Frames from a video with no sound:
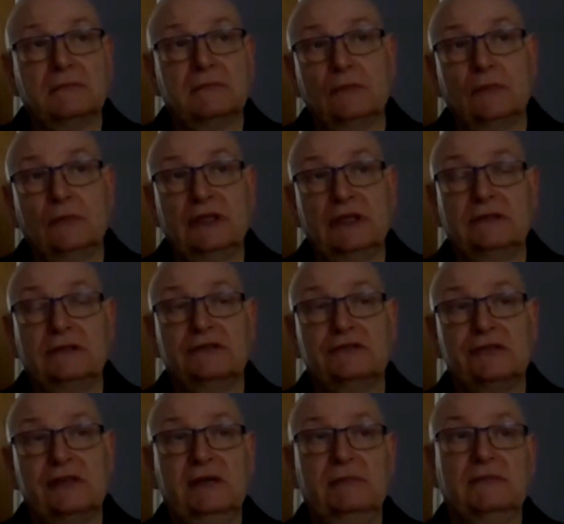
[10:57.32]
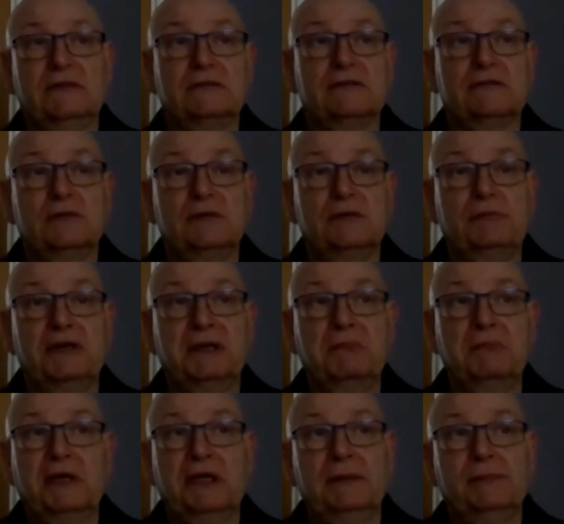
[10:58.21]
With the treatments, we
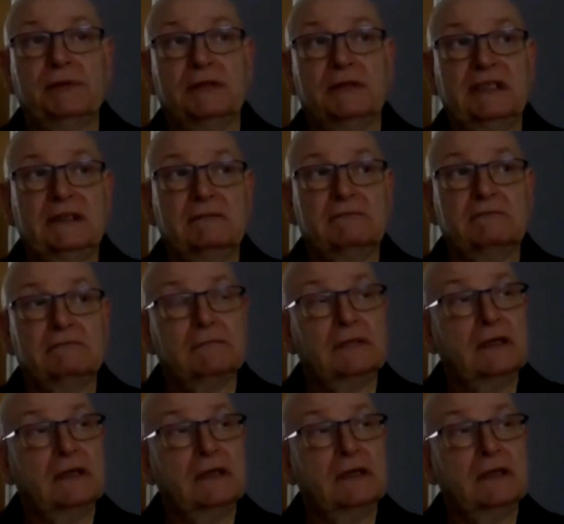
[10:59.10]
bring people in